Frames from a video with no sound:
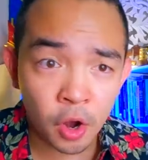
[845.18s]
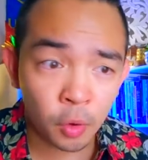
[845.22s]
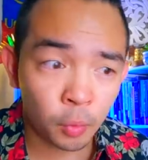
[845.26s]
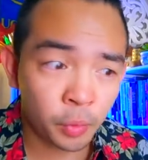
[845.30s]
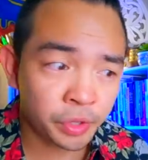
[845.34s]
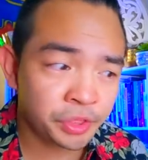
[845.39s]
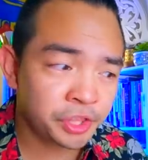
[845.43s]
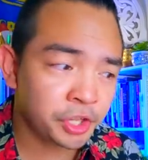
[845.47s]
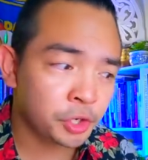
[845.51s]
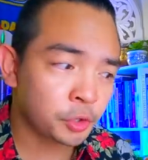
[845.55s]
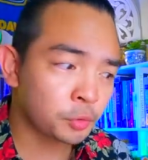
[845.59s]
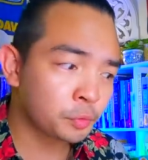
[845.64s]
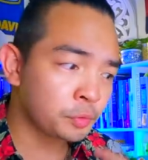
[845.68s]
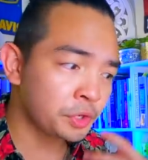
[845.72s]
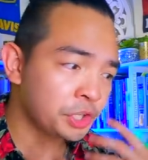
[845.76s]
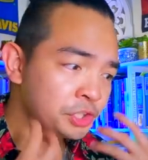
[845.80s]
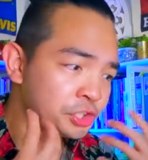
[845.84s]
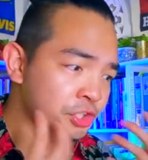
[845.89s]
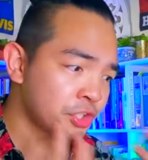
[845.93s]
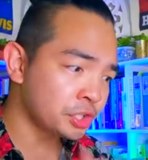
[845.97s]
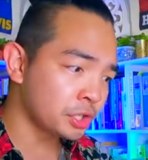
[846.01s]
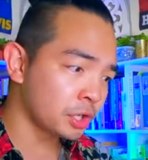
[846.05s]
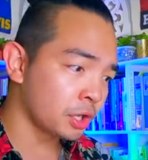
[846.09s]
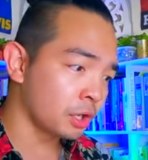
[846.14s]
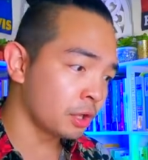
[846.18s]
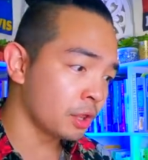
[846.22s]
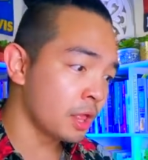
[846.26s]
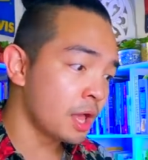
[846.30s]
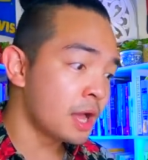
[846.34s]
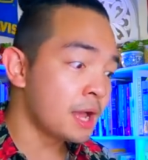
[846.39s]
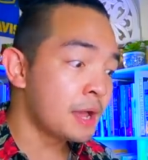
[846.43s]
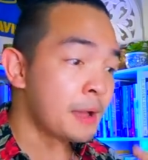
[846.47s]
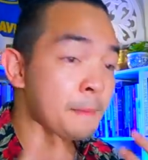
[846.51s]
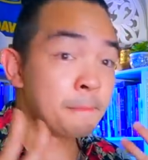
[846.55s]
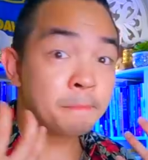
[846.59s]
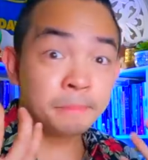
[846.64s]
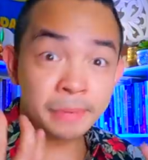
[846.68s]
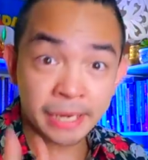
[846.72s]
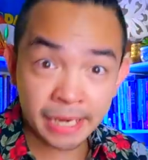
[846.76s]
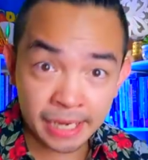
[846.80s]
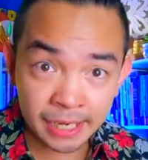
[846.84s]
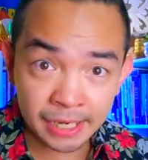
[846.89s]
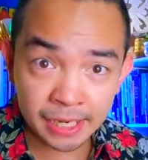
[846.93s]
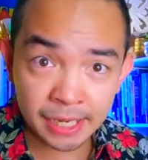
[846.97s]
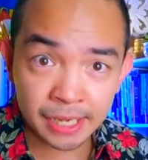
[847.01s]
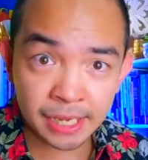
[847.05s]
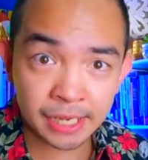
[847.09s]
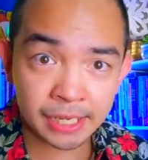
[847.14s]
with the original
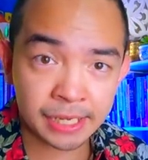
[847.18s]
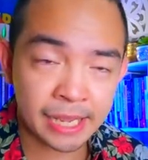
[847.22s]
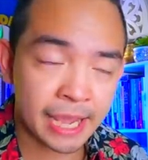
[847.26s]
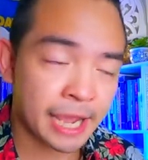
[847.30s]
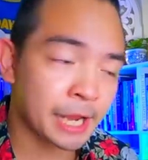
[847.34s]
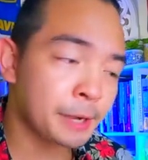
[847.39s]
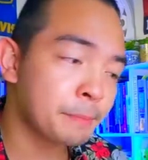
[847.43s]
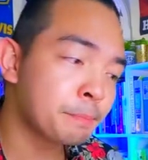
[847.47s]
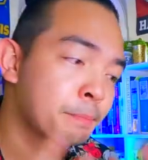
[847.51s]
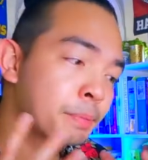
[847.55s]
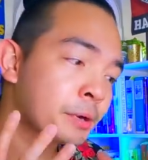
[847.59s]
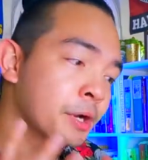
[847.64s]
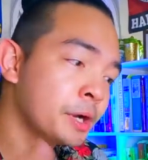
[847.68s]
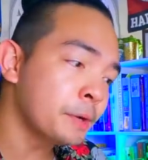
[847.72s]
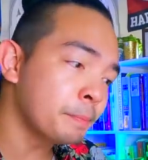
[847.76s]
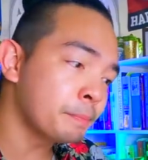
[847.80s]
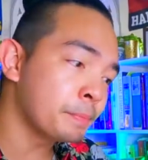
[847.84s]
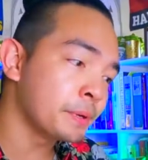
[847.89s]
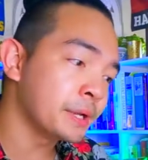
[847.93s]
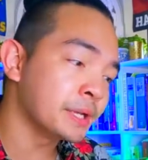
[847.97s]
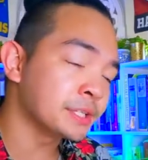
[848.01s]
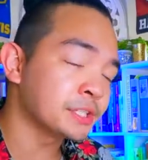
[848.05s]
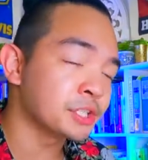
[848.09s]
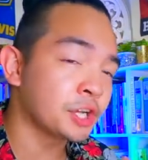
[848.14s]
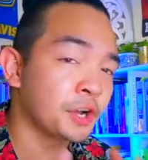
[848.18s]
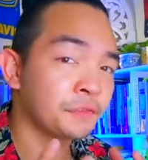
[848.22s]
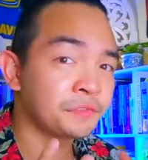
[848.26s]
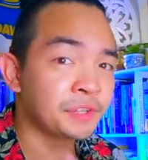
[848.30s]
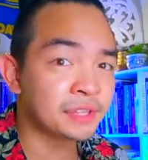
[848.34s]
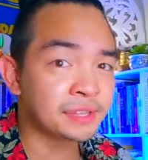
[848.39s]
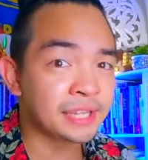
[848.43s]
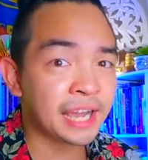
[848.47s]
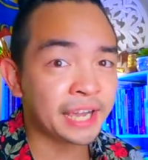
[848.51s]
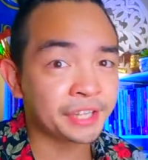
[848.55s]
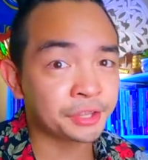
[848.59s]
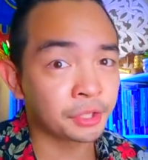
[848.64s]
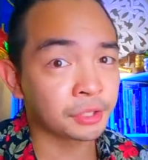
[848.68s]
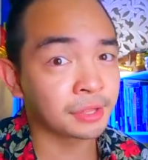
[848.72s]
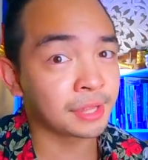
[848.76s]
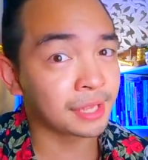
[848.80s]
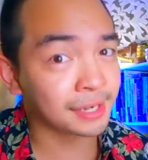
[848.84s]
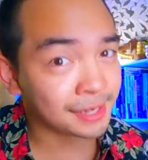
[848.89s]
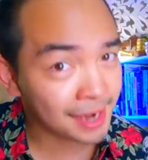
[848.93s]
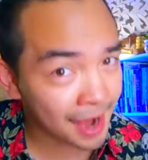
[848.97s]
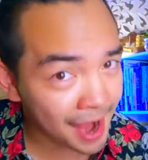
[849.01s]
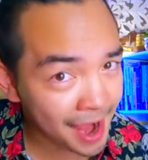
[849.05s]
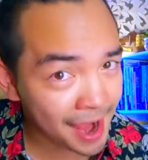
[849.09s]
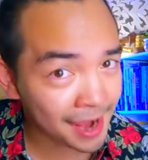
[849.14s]
meaning and purpose of the title
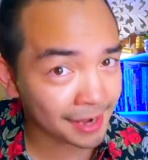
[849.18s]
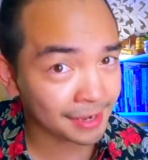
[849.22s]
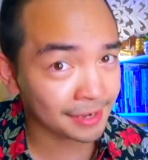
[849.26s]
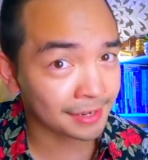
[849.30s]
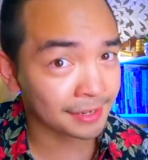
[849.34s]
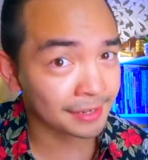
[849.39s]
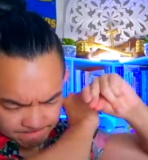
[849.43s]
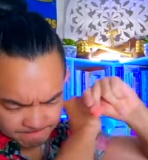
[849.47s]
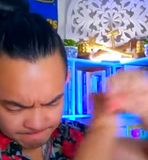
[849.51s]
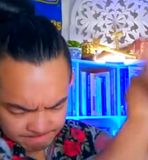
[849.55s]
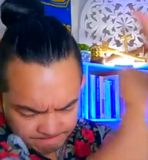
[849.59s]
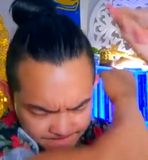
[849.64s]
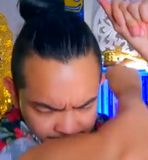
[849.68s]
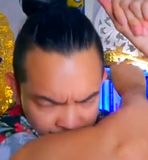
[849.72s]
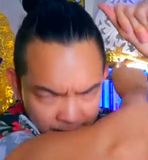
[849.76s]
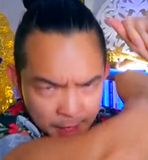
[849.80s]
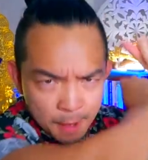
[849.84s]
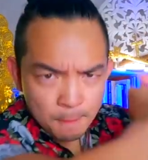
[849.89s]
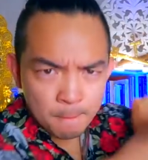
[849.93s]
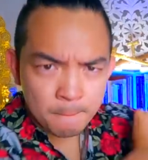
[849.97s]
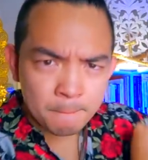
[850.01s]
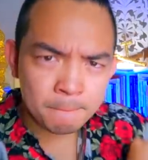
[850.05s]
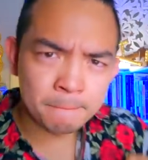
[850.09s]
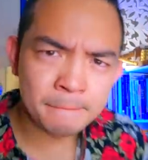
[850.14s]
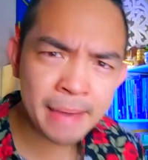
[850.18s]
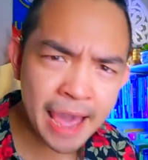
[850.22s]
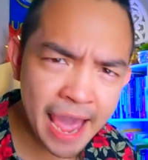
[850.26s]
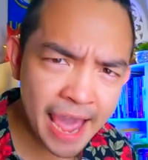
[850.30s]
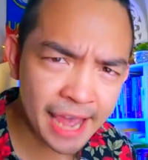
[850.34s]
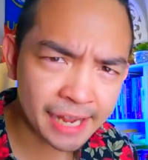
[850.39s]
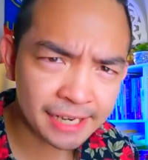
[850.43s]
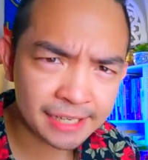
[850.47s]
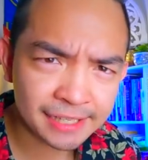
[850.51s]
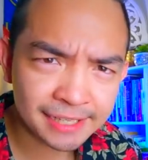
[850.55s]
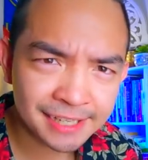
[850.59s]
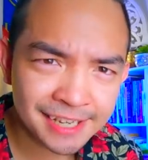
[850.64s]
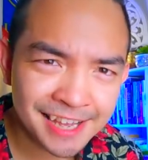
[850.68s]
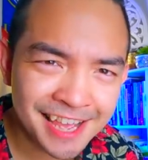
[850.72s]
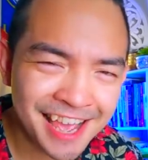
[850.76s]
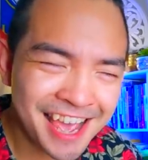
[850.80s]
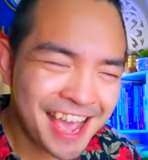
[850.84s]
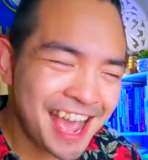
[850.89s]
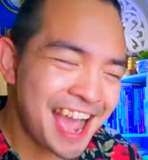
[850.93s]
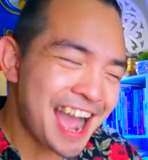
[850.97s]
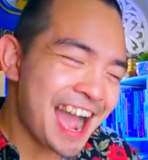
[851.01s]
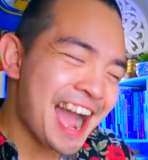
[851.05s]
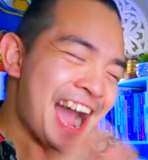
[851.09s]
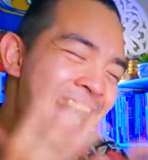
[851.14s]
Lakan. Mad.
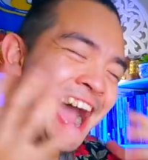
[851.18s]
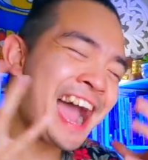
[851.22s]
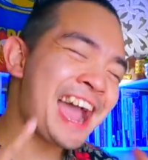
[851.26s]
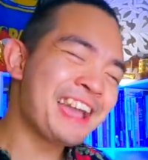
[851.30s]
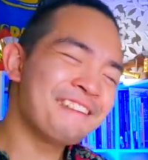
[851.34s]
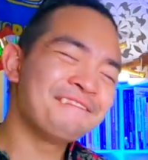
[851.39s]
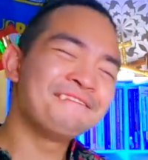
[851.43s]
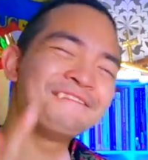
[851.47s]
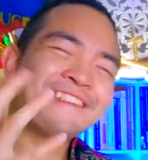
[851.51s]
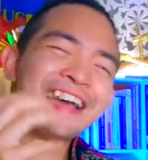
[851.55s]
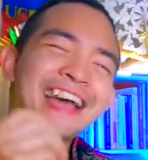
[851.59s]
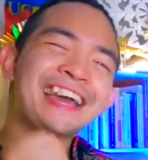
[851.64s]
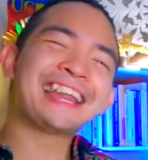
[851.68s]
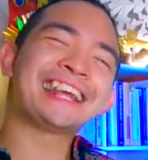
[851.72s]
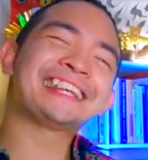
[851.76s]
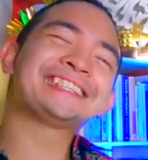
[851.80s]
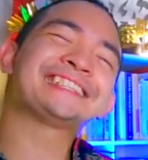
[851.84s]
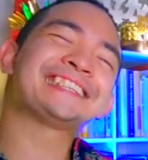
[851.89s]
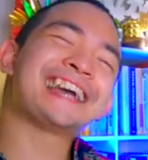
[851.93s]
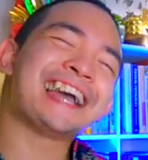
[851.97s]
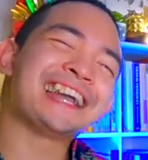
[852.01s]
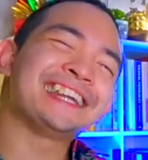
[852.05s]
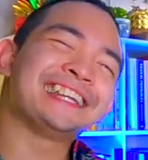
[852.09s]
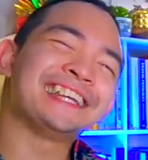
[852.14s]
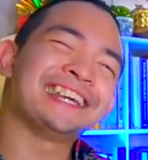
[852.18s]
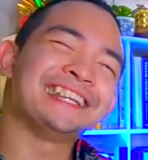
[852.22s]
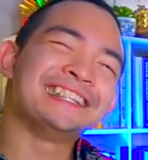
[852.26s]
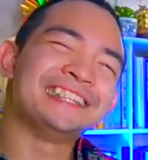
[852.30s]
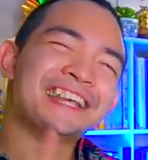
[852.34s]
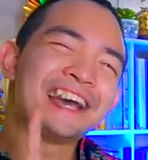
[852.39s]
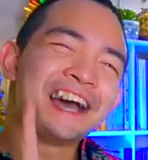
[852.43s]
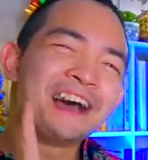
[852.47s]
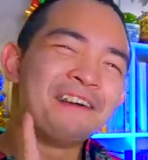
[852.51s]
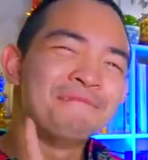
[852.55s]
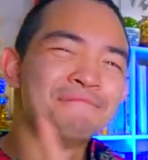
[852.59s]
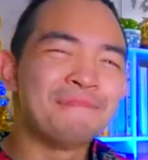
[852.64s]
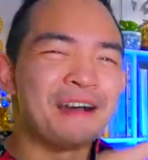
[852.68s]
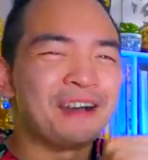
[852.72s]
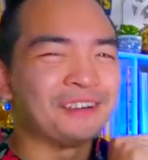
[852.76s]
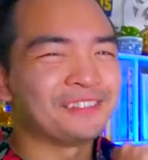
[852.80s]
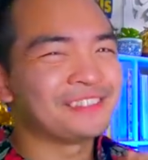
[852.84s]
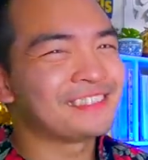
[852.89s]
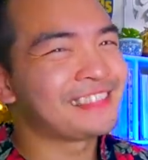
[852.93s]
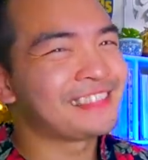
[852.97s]
I'm mad excited about